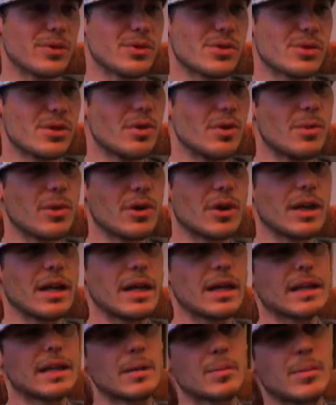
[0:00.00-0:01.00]

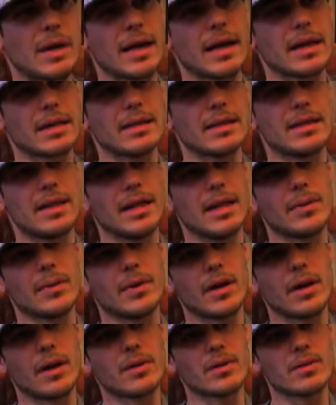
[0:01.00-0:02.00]
snowboarding, I think back in the day
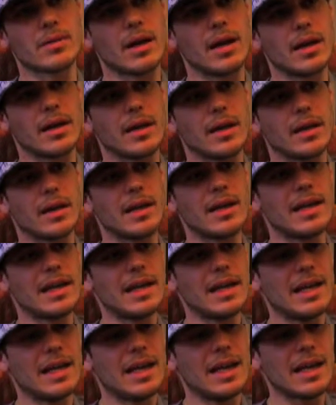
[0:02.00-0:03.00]
when I was riding,
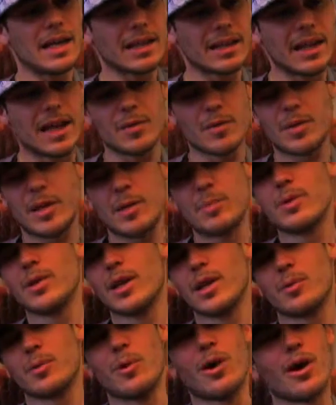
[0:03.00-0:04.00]
a lot of people
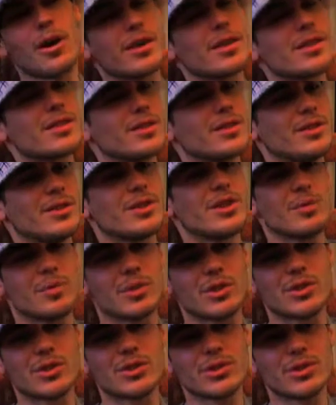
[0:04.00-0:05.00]
like wanted us to do
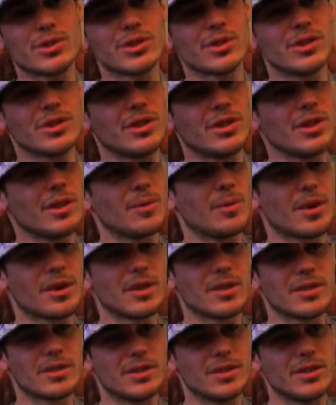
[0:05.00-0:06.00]
commercials. You know, they
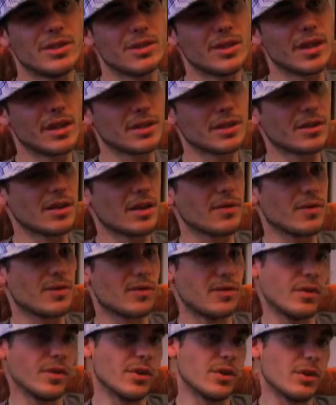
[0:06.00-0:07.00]
wanted us to do like stuff in
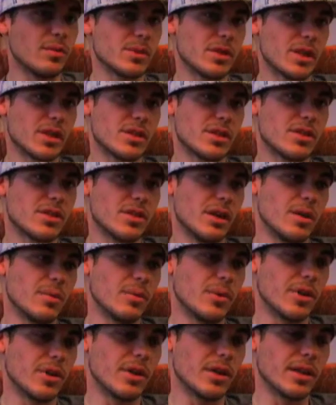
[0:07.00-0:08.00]
films, a lot of stunt
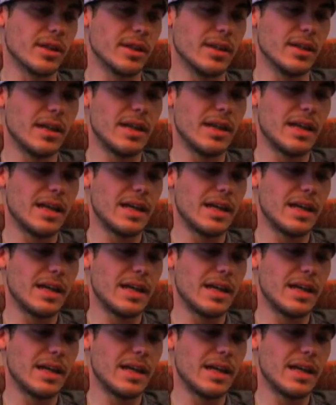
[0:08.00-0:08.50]
work and